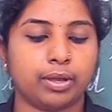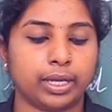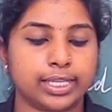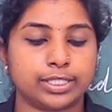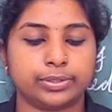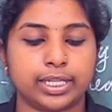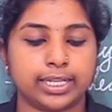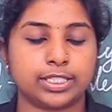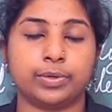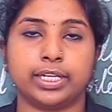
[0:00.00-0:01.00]
Okay, so the
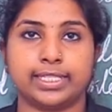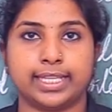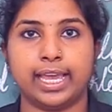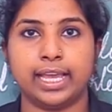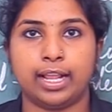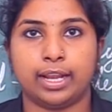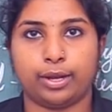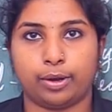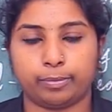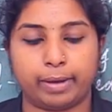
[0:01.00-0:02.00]
next one is a
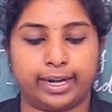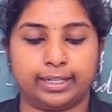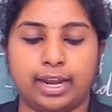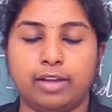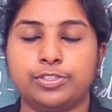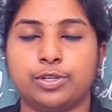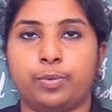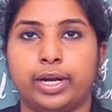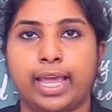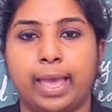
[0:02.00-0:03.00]
long paragraph. So
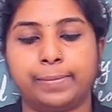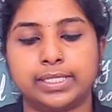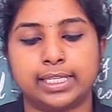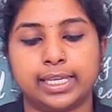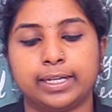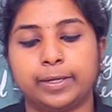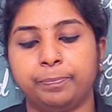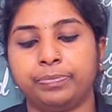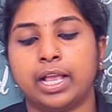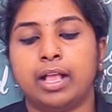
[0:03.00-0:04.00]
what happens
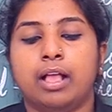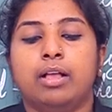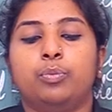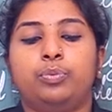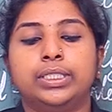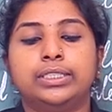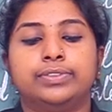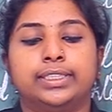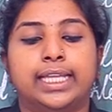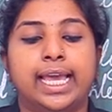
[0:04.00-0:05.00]
here? Filled
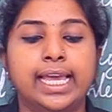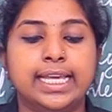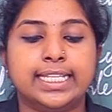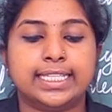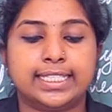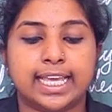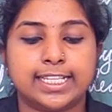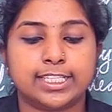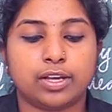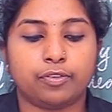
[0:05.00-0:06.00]
with a
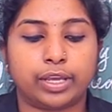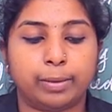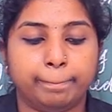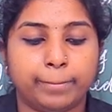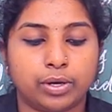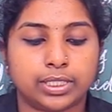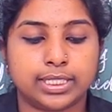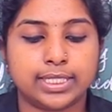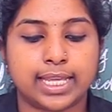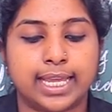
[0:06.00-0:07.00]
sense of
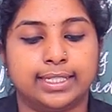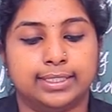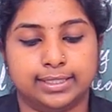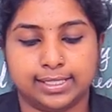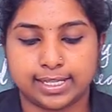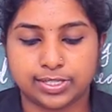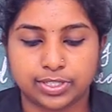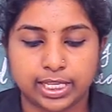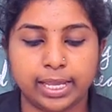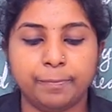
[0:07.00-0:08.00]
importance and
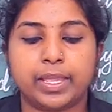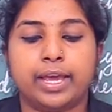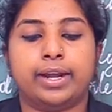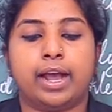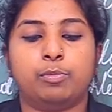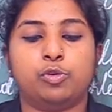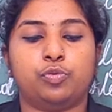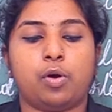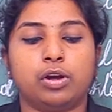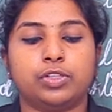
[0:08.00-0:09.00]
urgency, Ramu
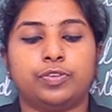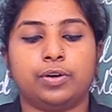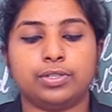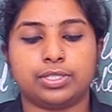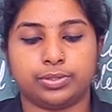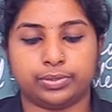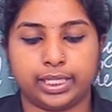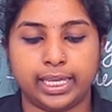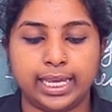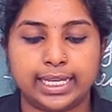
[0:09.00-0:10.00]
walked first to
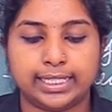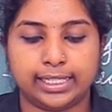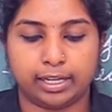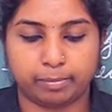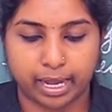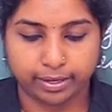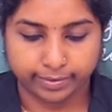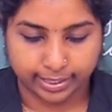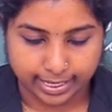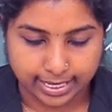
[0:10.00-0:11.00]
the nearby
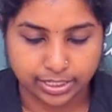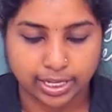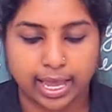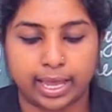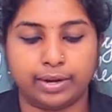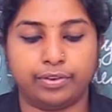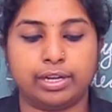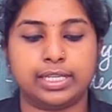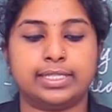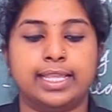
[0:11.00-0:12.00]
village and
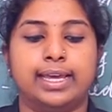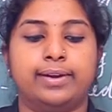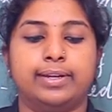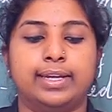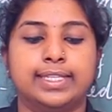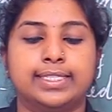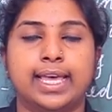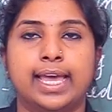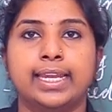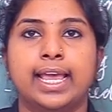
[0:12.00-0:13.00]
reached there in less
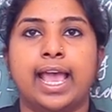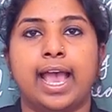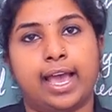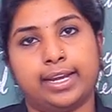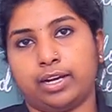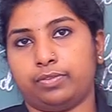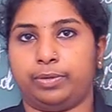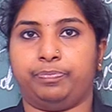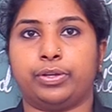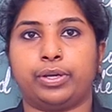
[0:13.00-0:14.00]
than an
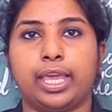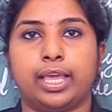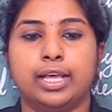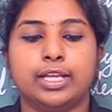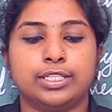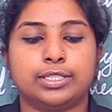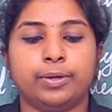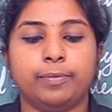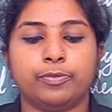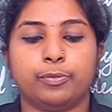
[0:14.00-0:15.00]
hour. Okay,
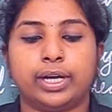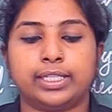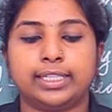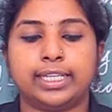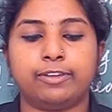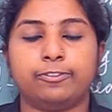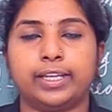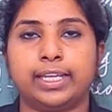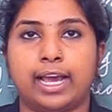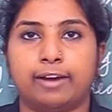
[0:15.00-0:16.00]
so what did he
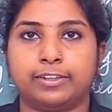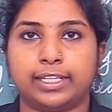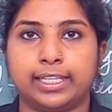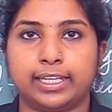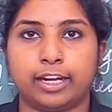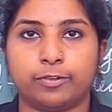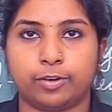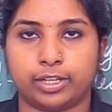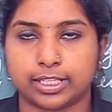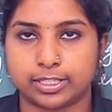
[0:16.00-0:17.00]
feel after hearing
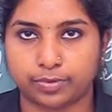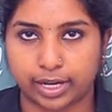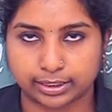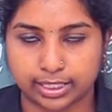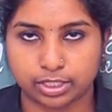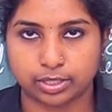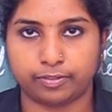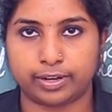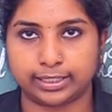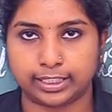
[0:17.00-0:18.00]
what his
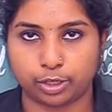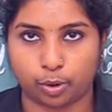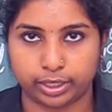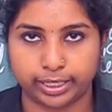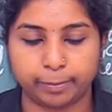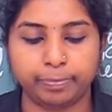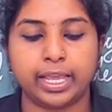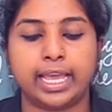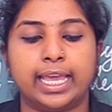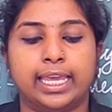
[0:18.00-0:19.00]
father told him?
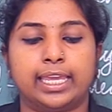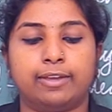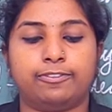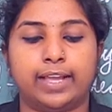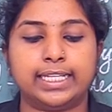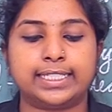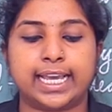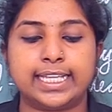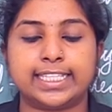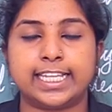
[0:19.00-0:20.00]
He felt
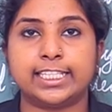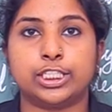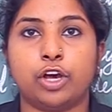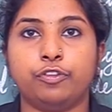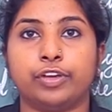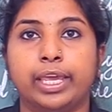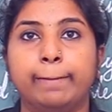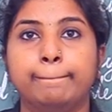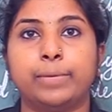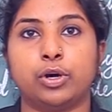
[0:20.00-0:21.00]
a sense of
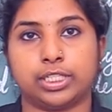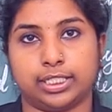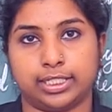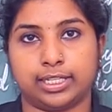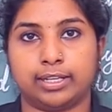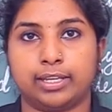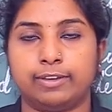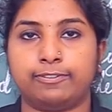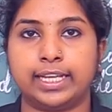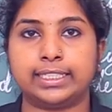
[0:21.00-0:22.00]
importance.
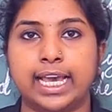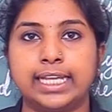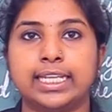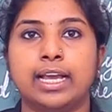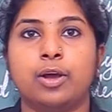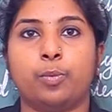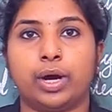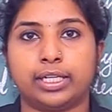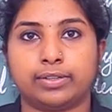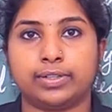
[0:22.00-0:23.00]
He felt that
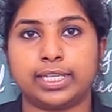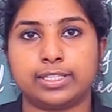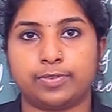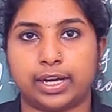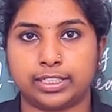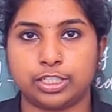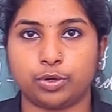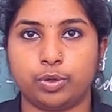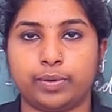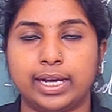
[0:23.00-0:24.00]
whatever his father
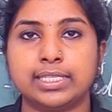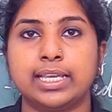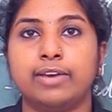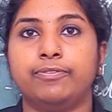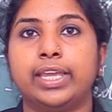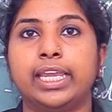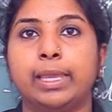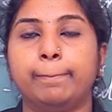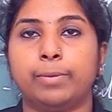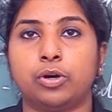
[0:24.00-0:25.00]
told was
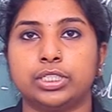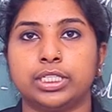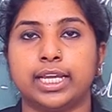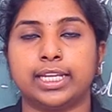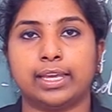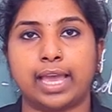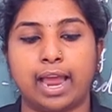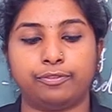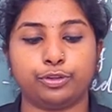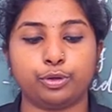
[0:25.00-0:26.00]
very important and he
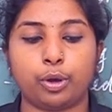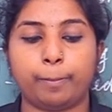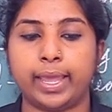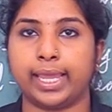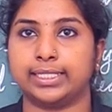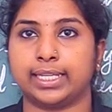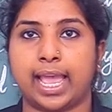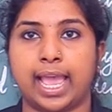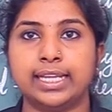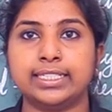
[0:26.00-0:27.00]
have to obey it,
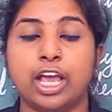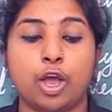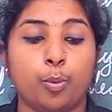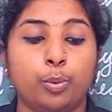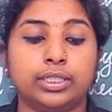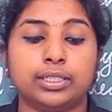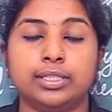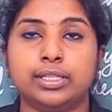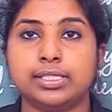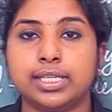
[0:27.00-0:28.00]
and with
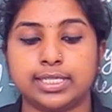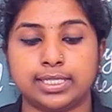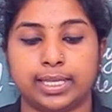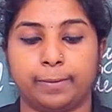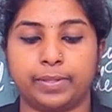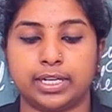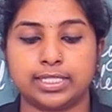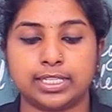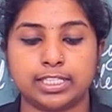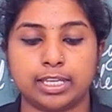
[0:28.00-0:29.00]
urgency.
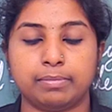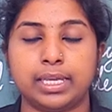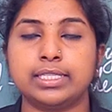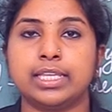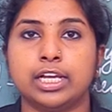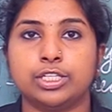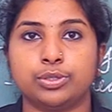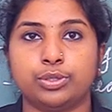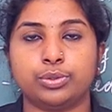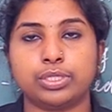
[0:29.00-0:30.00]
Urgency means
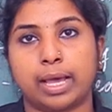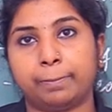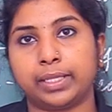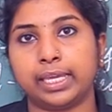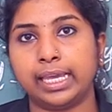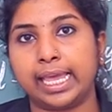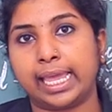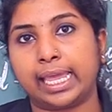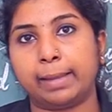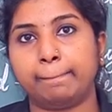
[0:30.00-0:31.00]
to do something
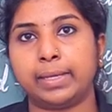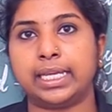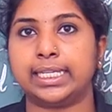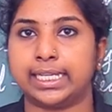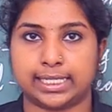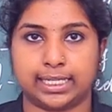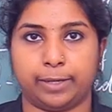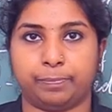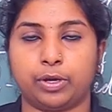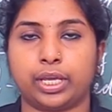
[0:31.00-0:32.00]

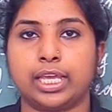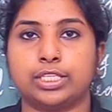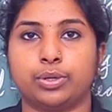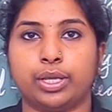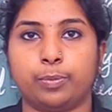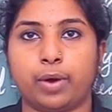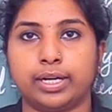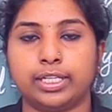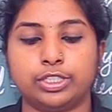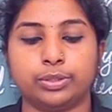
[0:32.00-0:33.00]
immediately. Okay, so he
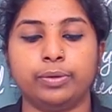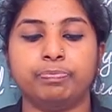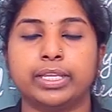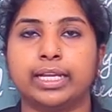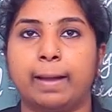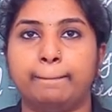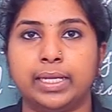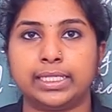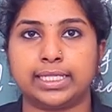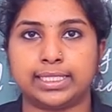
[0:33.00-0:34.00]
wanted to
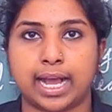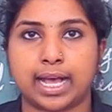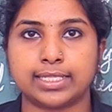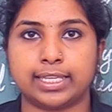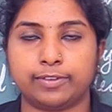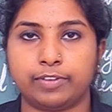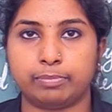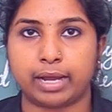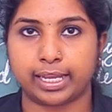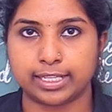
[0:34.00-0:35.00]
complete the task
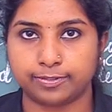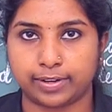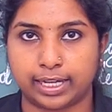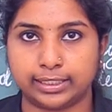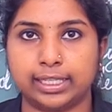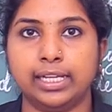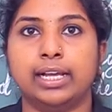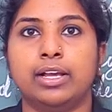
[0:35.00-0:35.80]
given by his father